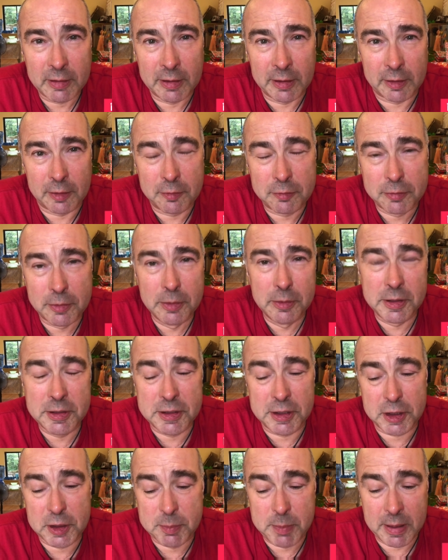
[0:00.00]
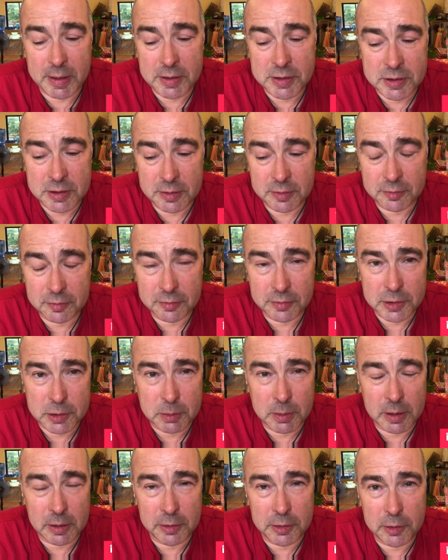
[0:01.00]
Fruit is expensive as
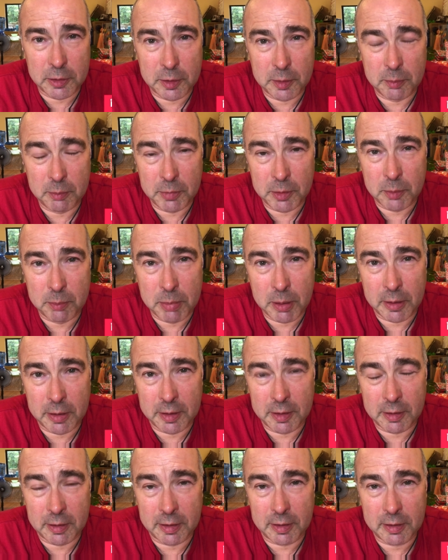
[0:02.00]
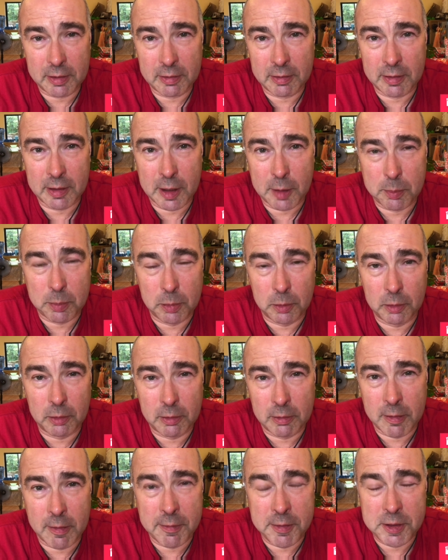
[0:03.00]
well. You'll buy like apple
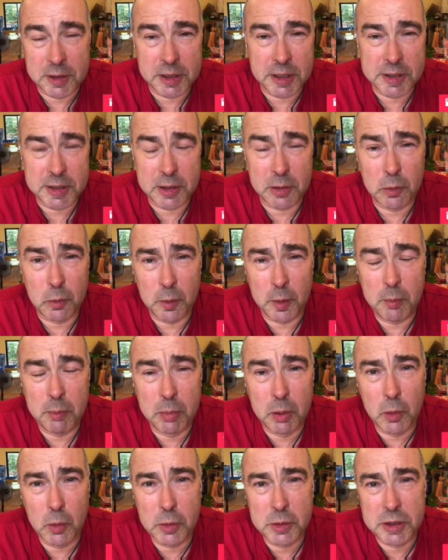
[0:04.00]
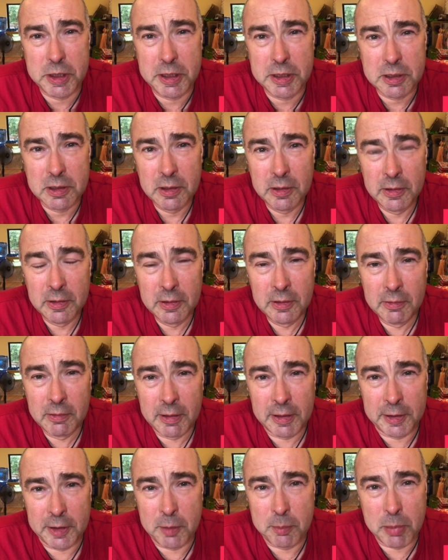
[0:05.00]
or oranges. They're all imported,
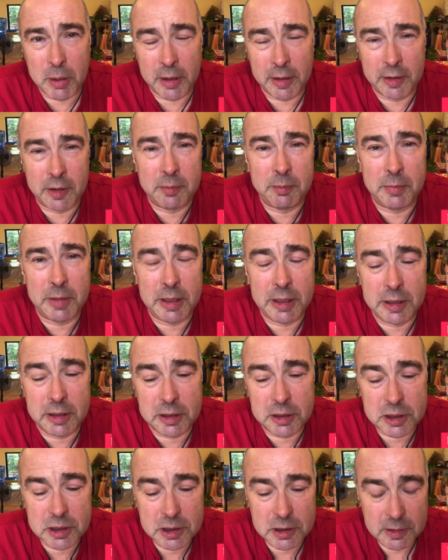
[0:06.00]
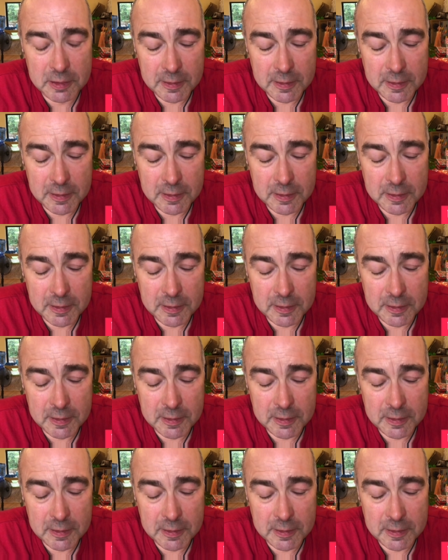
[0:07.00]
and you buy them each.